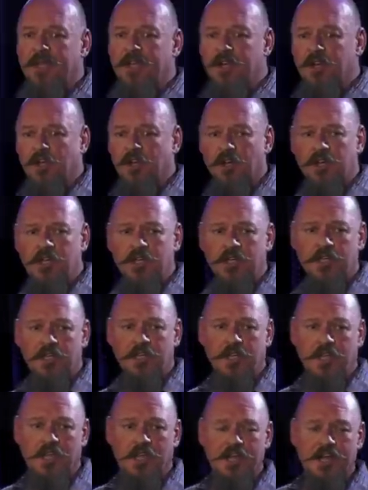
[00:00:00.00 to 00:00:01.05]
being heard
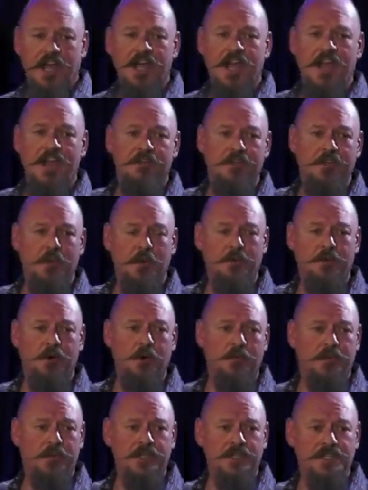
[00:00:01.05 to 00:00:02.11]
and not having
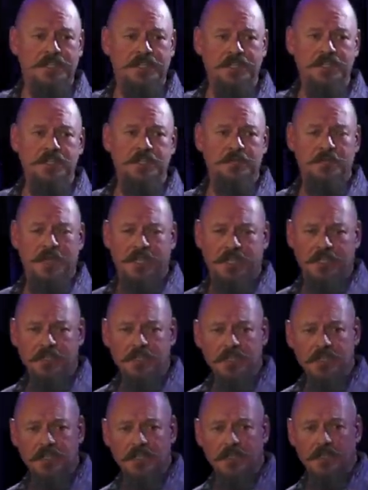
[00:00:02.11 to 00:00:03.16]
appropriate decision making,
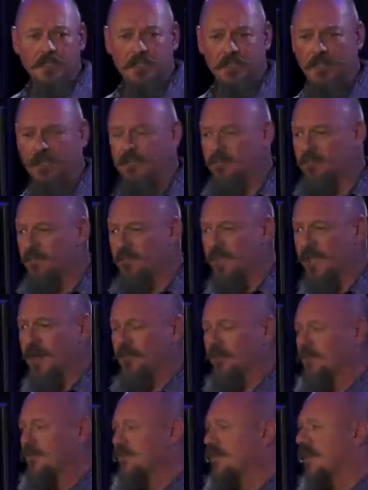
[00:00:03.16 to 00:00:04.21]
okay? Being
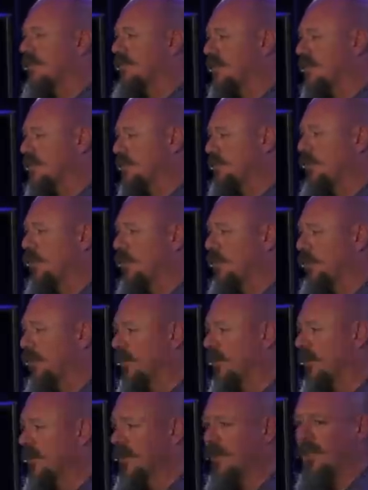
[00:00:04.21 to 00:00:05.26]
able to resolve things
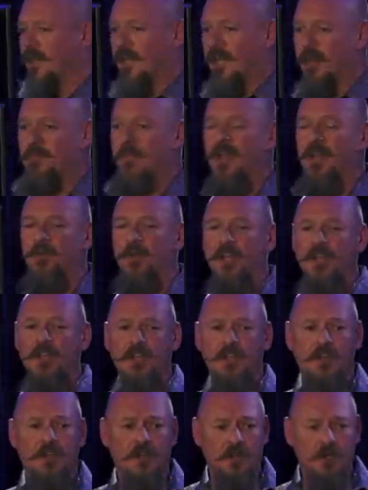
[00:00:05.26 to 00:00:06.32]
appropriately. And by the way,
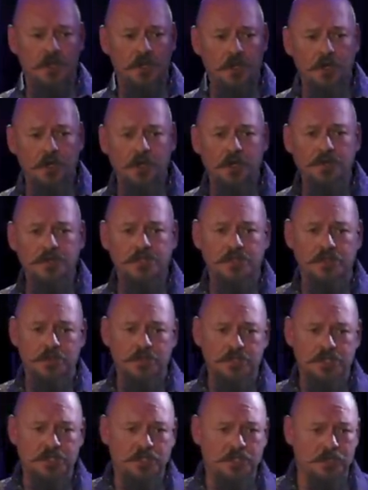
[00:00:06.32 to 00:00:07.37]
Whose,
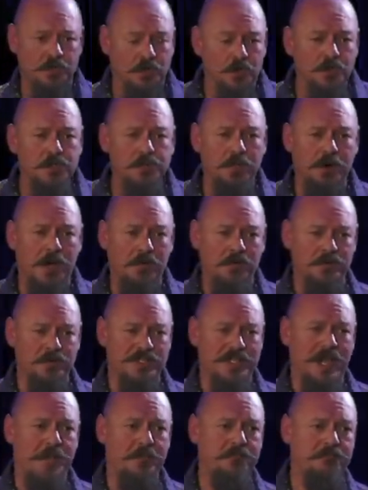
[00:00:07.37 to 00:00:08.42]
whose, whose problem is
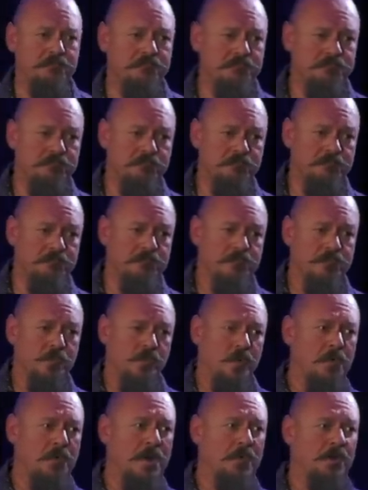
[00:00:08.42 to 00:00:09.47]
that?
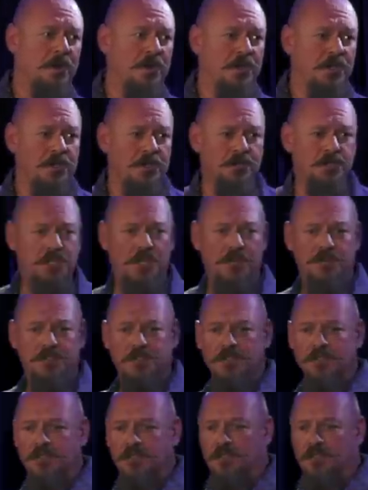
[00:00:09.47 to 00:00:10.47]
Remember, you chose her.